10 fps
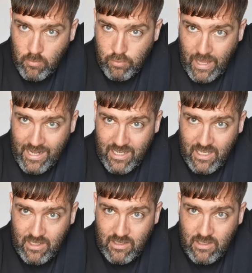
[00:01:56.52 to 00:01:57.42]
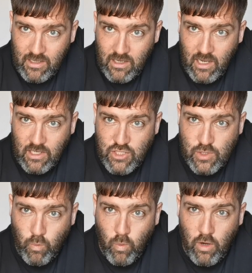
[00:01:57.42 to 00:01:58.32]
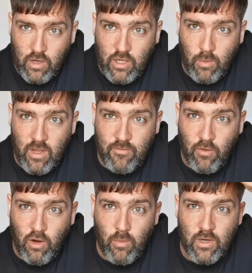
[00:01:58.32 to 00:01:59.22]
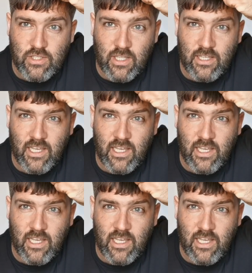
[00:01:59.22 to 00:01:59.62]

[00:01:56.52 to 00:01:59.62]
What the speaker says: plant it, and just work your way forwards like